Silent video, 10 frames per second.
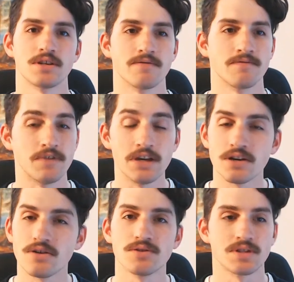the
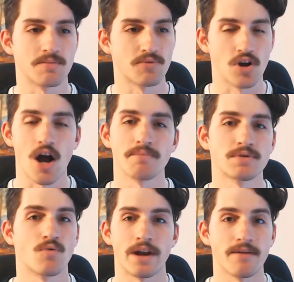vehicles, the
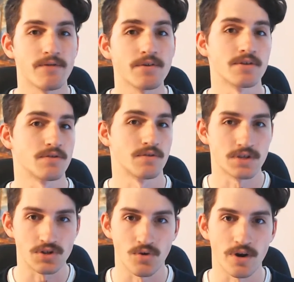props, whatever the, the
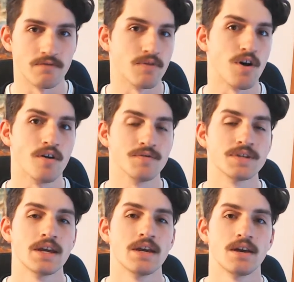story involves.